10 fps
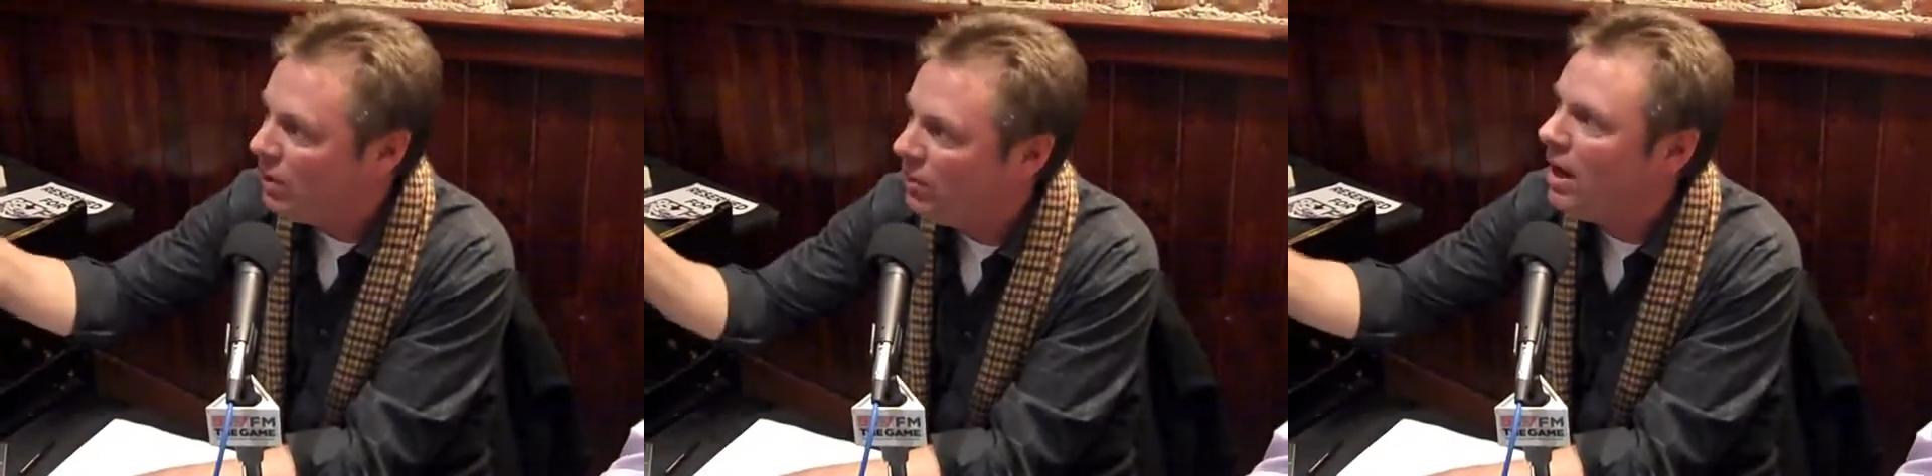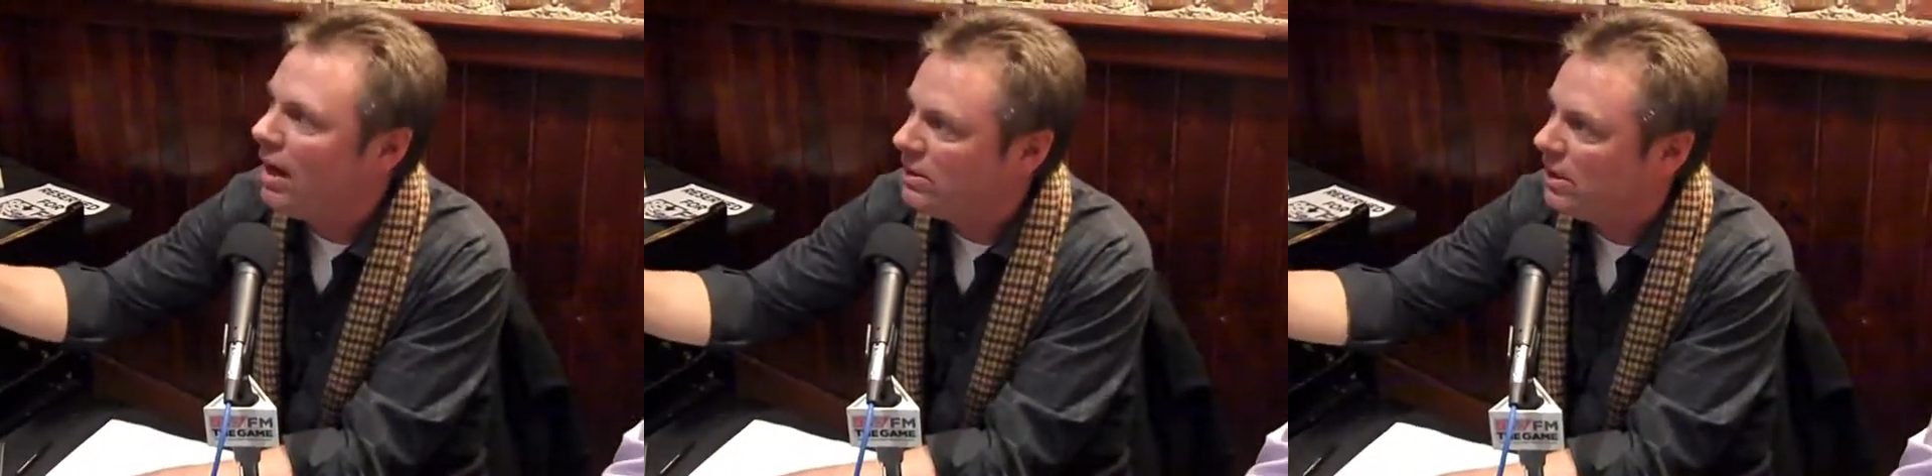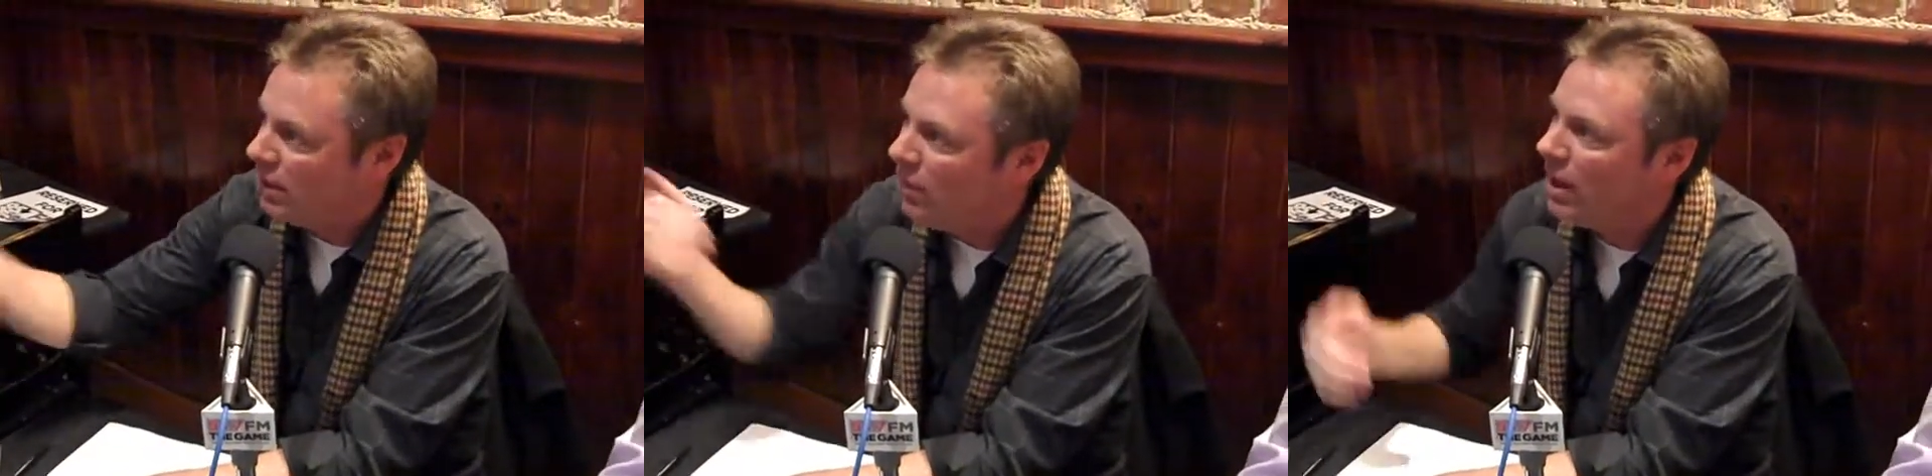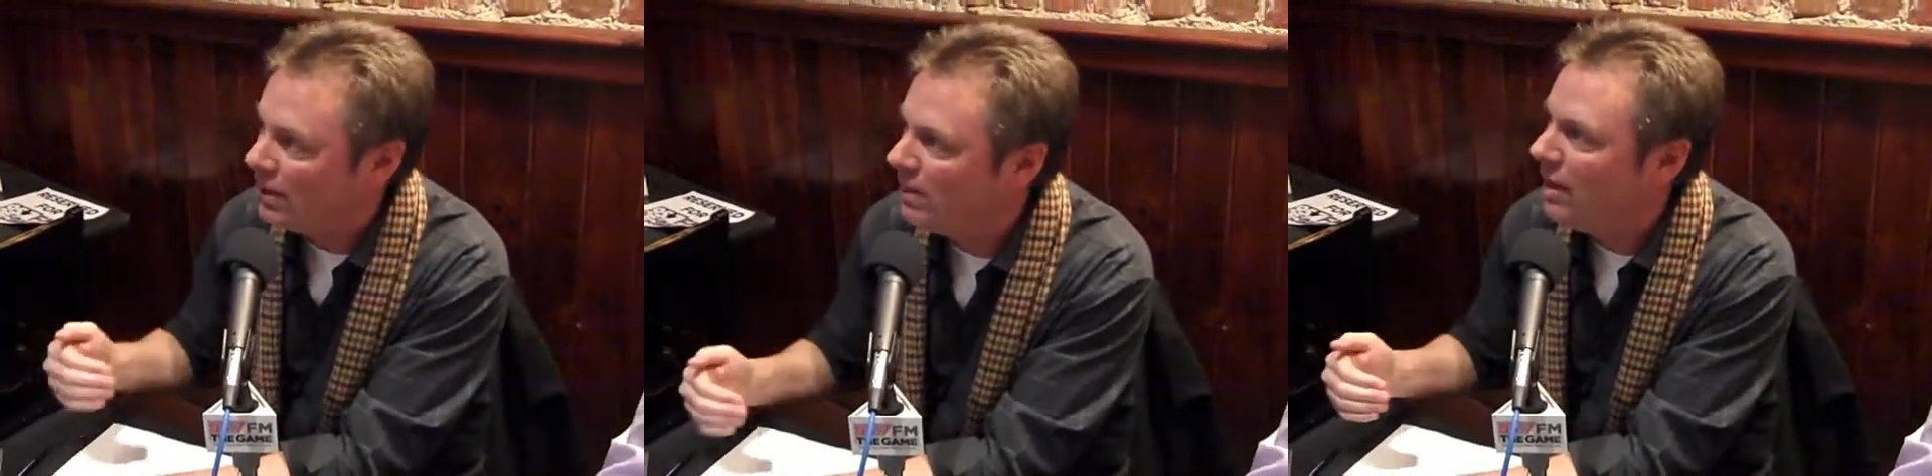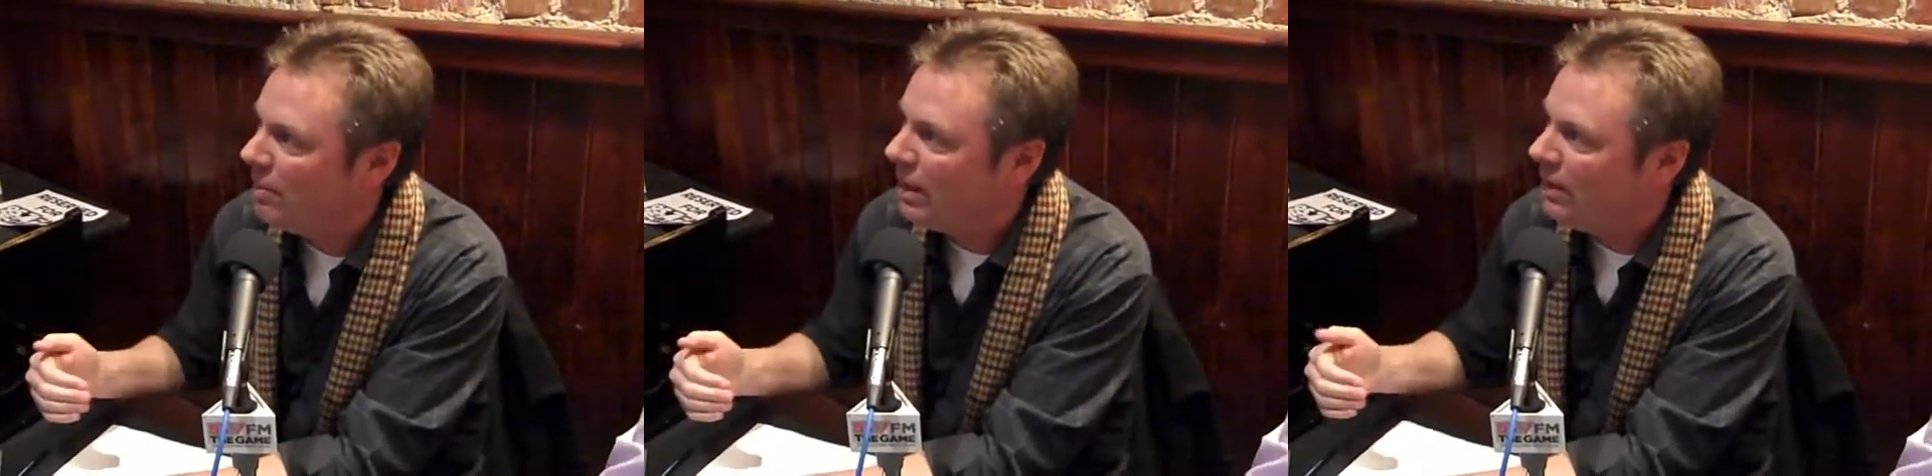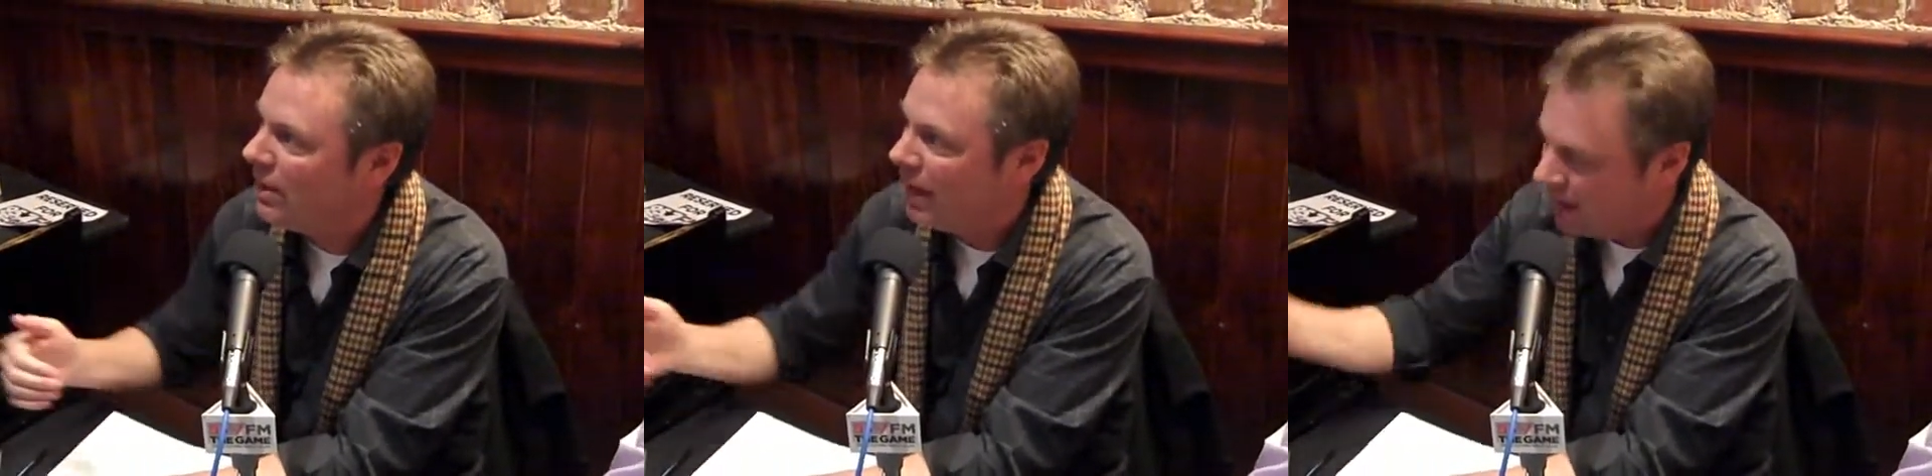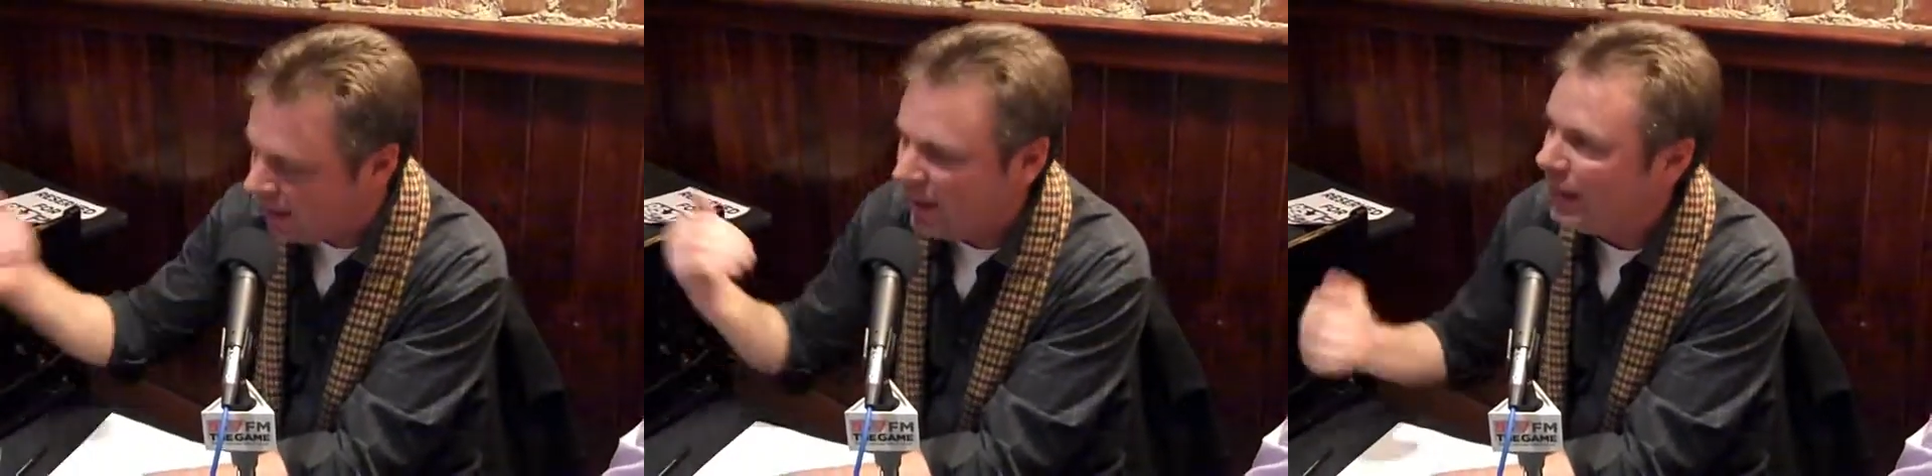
you nuts that you want to tell me. Okay, right.